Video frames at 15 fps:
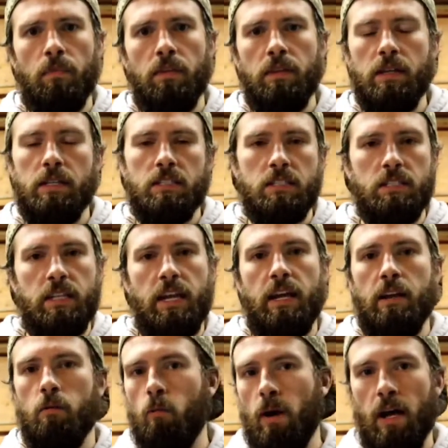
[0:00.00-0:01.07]
the
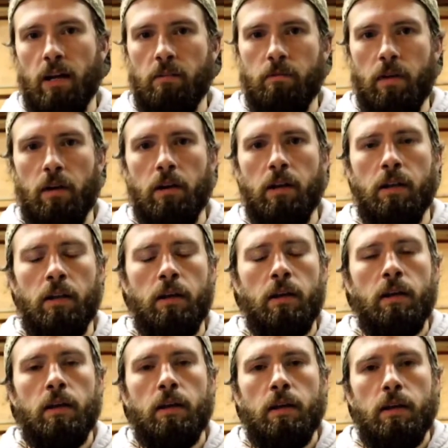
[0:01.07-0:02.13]
sedan wagon variant,
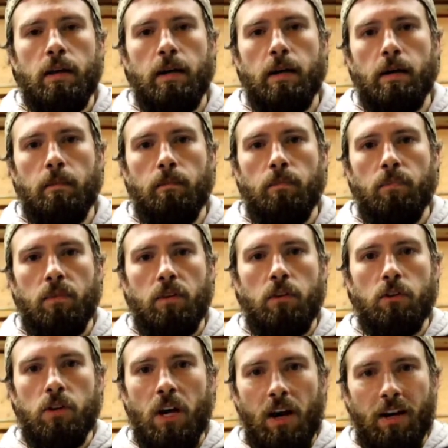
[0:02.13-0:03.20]

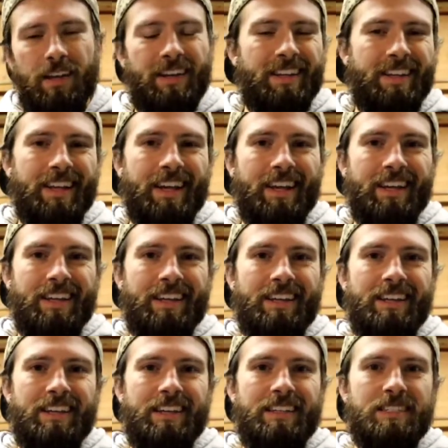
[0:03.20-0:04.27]
you're not going to get
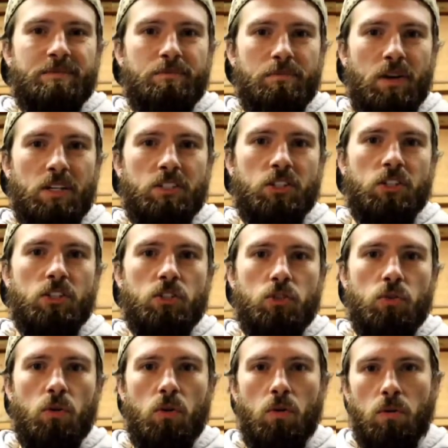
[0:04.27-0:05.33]
as much
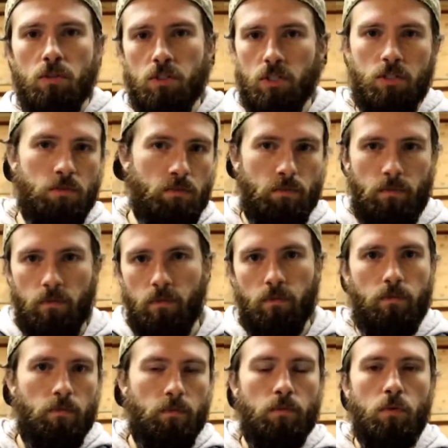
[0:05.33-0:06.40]
control just
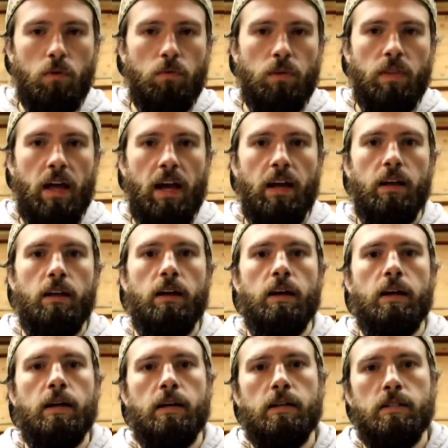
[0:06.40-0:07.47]
moving
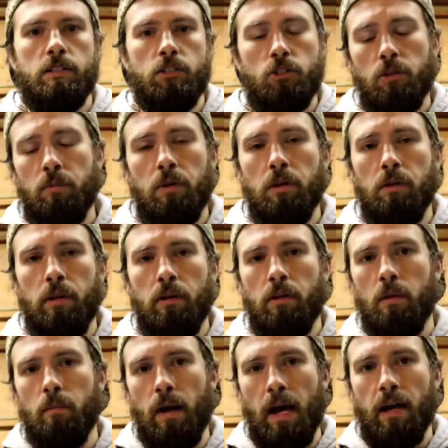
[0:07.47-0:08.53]
that distributor there
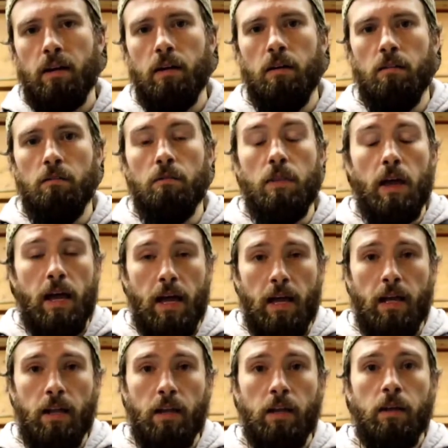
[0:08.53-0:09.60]
on the back of the
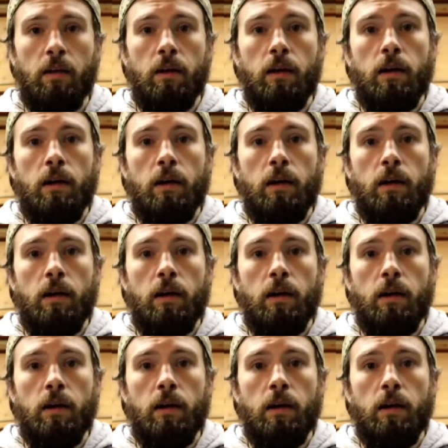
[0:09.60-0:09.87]
head.